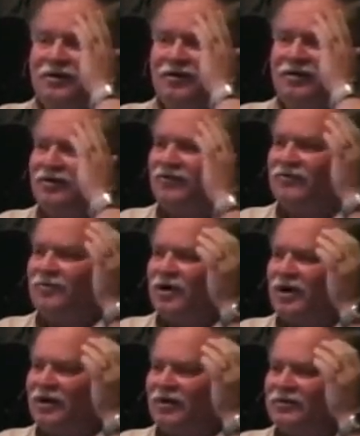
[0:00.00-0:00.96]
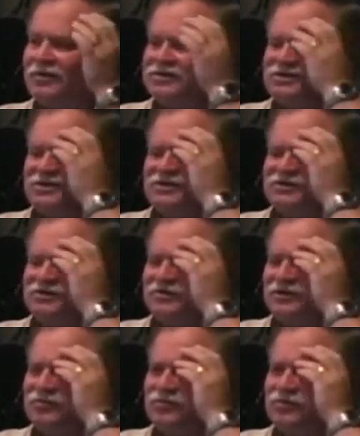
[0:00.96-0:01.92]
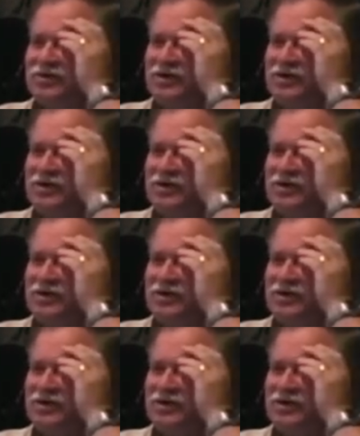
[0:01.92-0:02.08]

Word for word: I lived by listening to him.